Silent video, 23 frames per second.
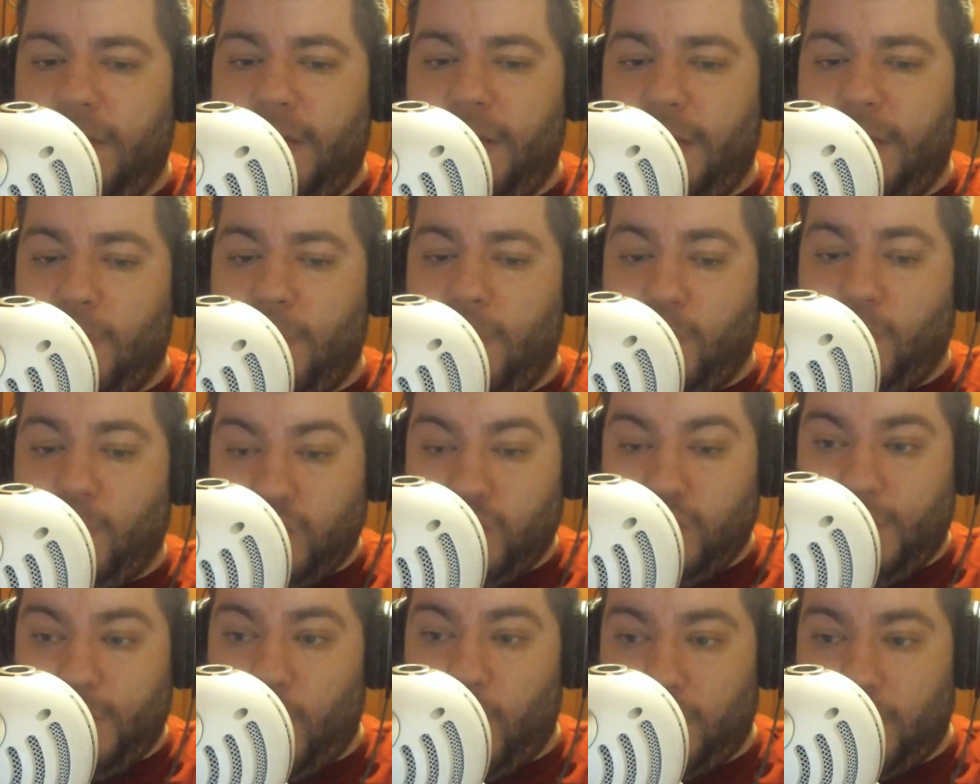in both
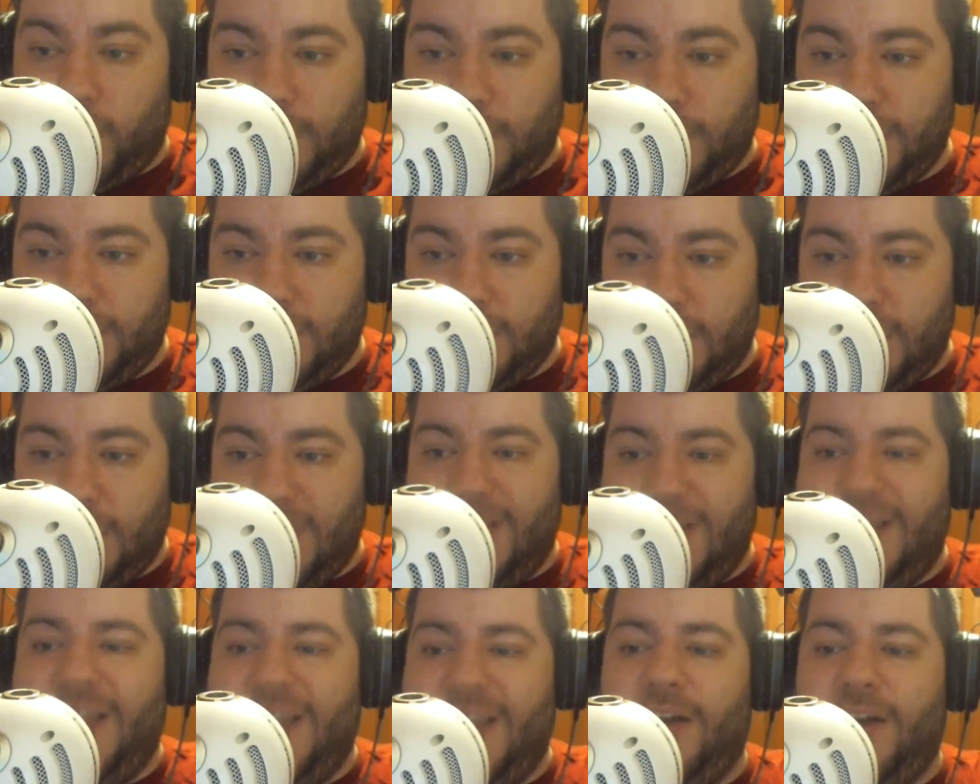sports
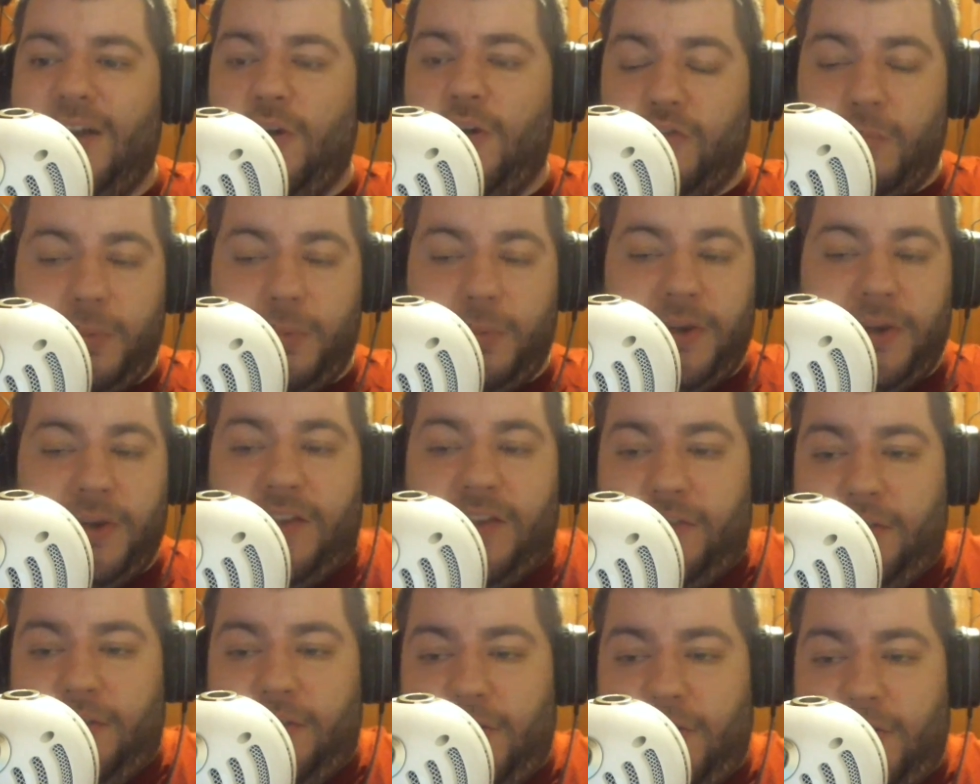and also
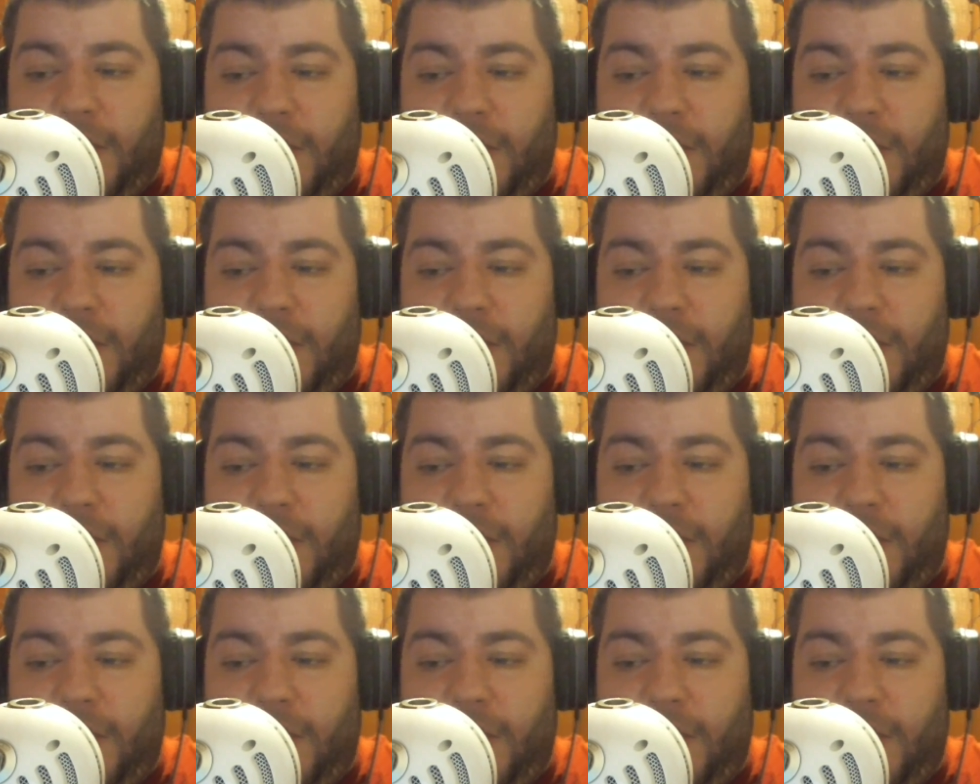potential in